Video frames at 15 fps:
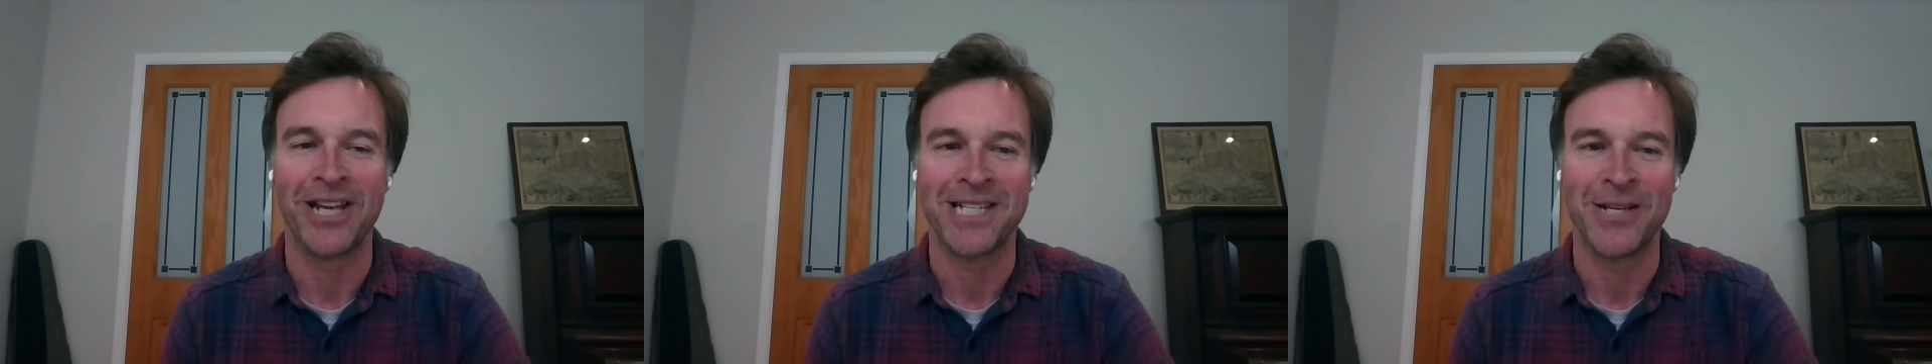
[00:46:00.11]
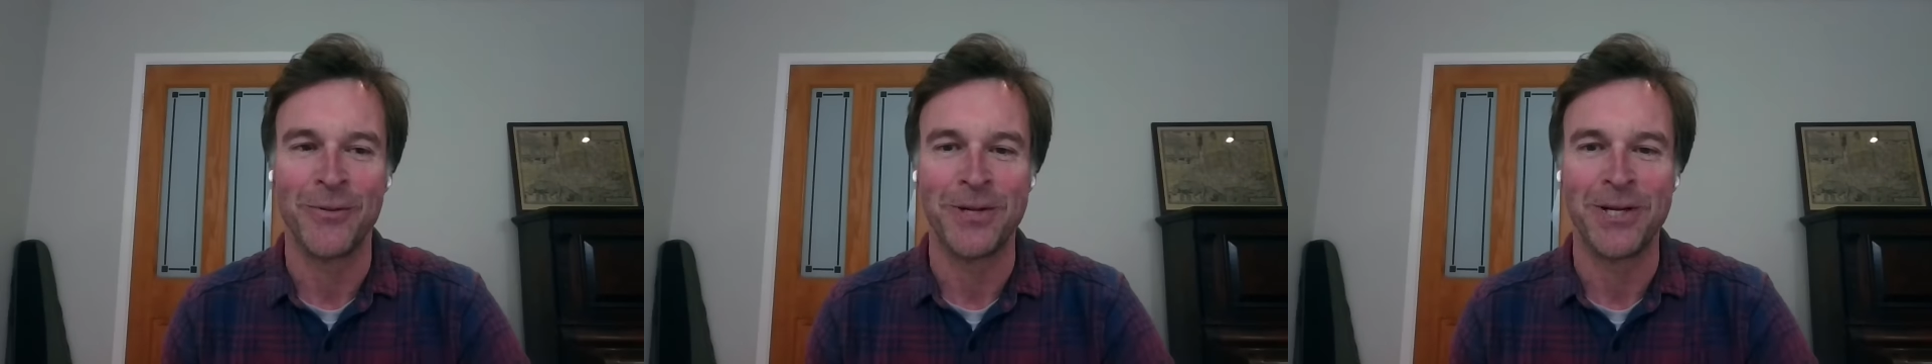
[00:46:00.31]

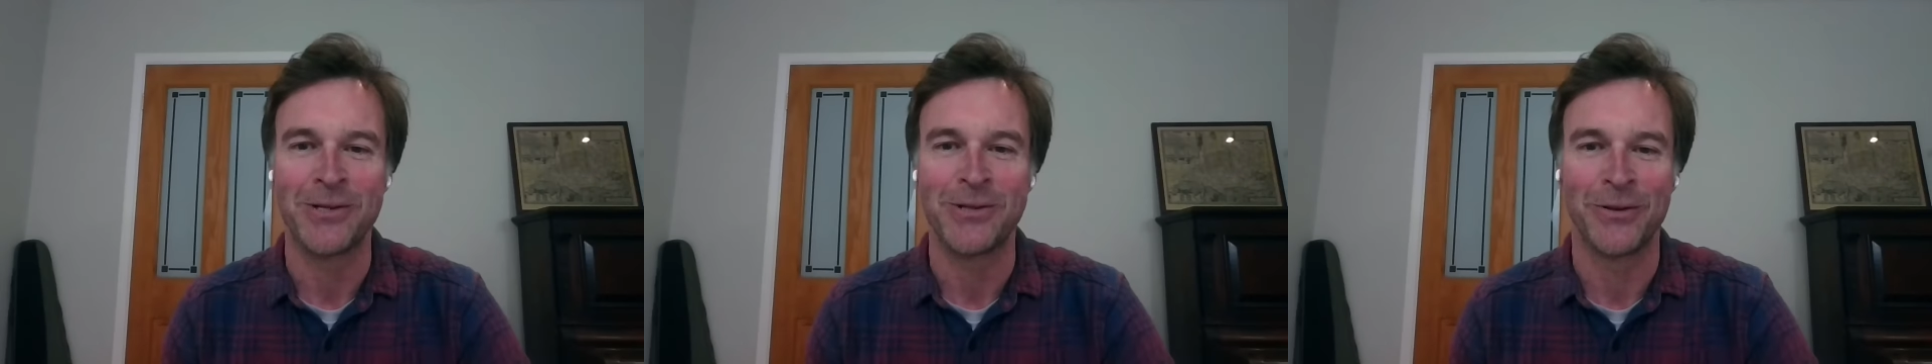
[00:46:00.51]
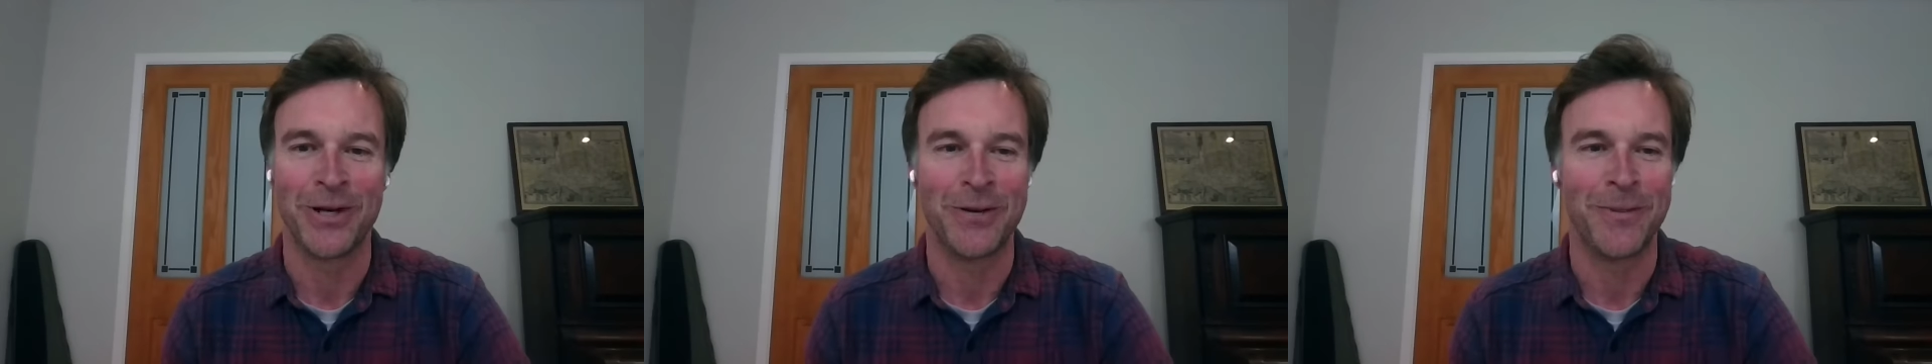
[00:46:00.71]
actually, when you're
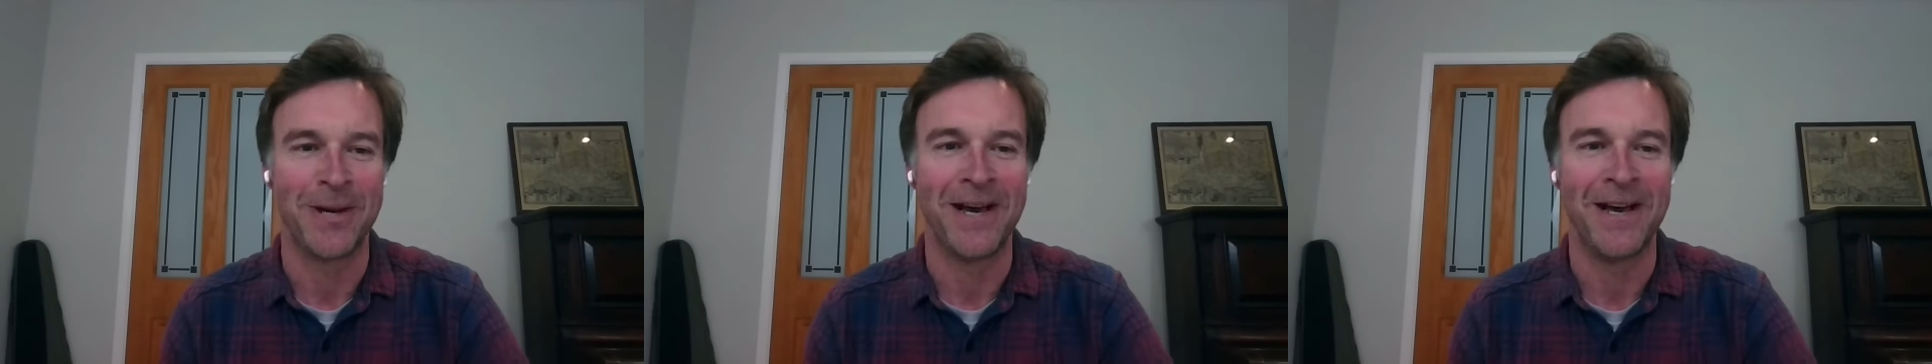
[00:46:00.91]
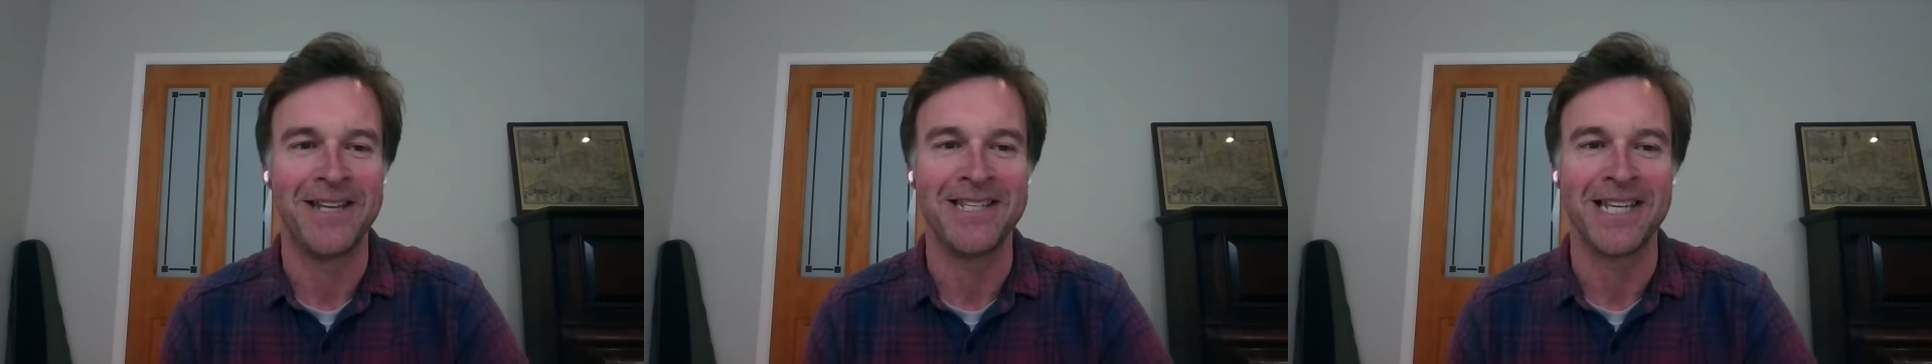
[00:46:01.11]
talking
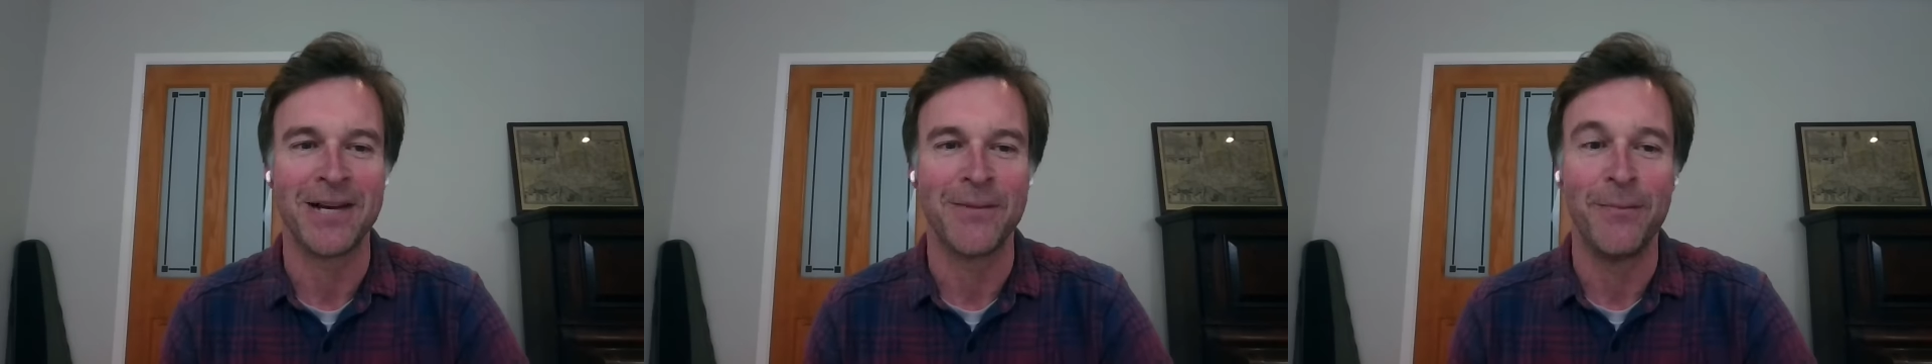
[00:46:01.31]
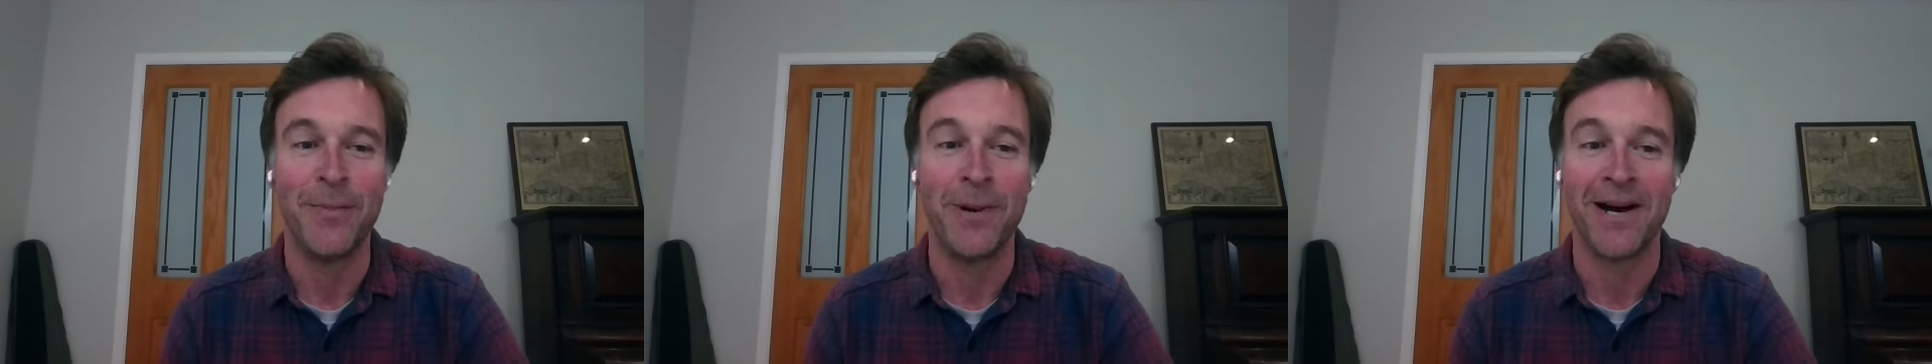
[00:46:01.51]
about
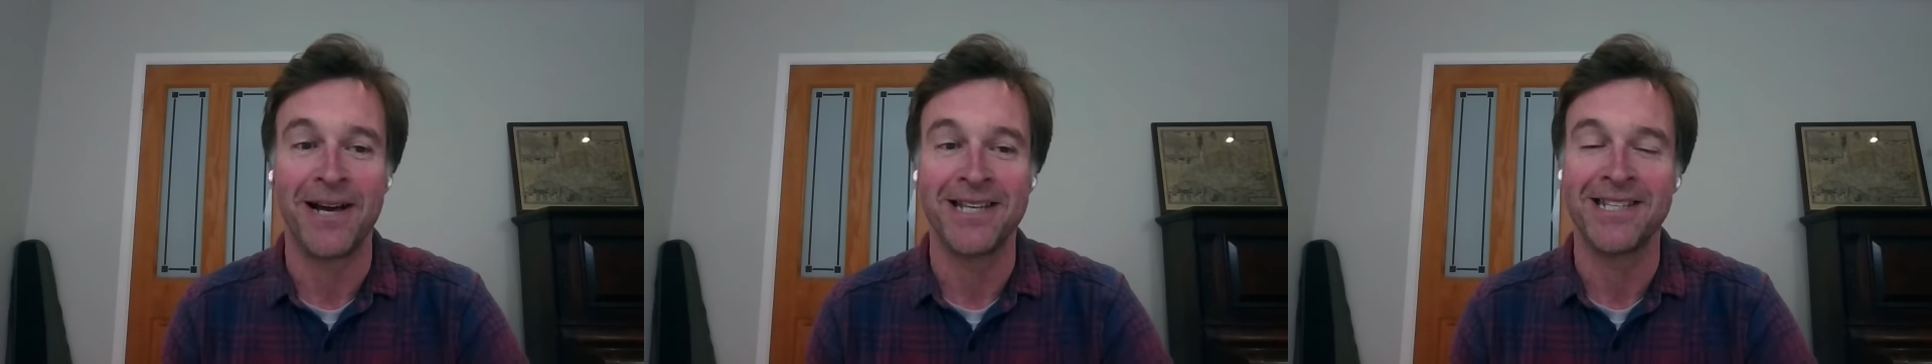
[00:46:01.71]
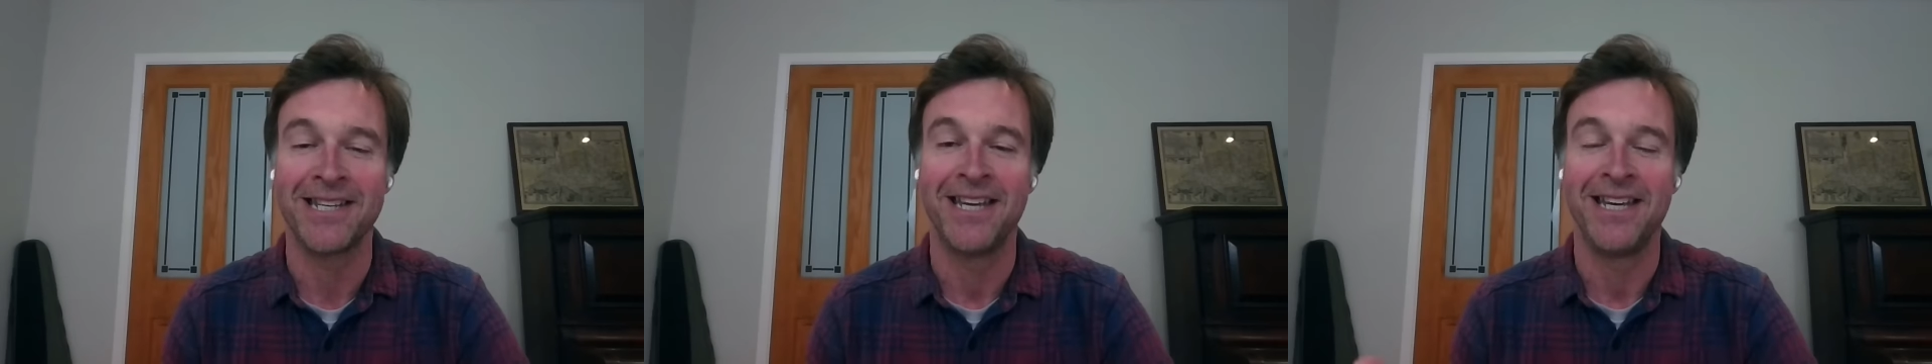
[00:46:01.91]
hunting,
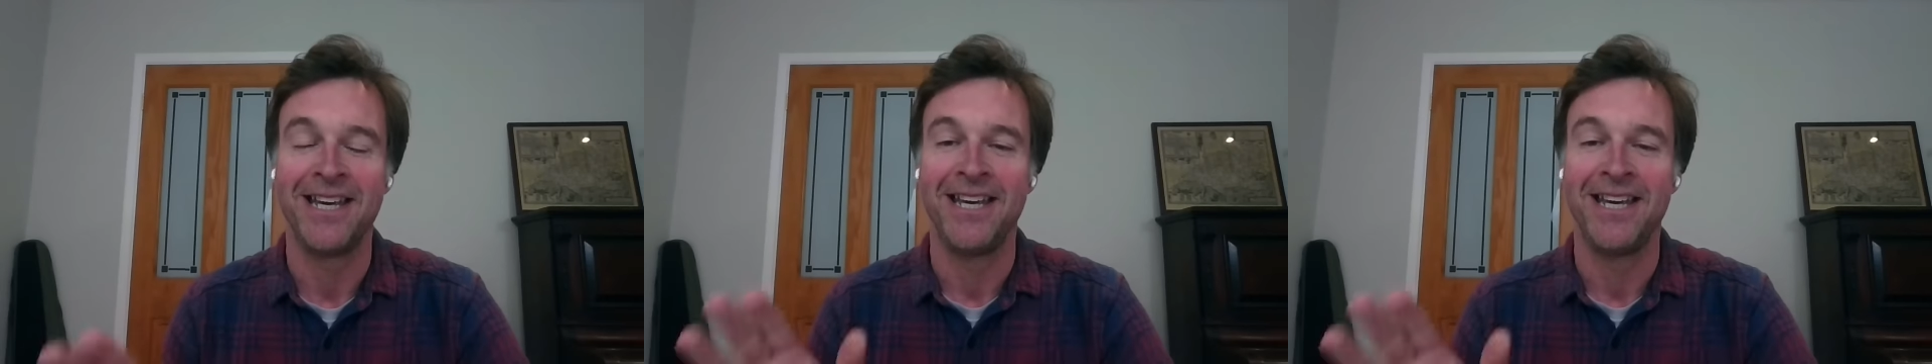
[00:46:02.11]
but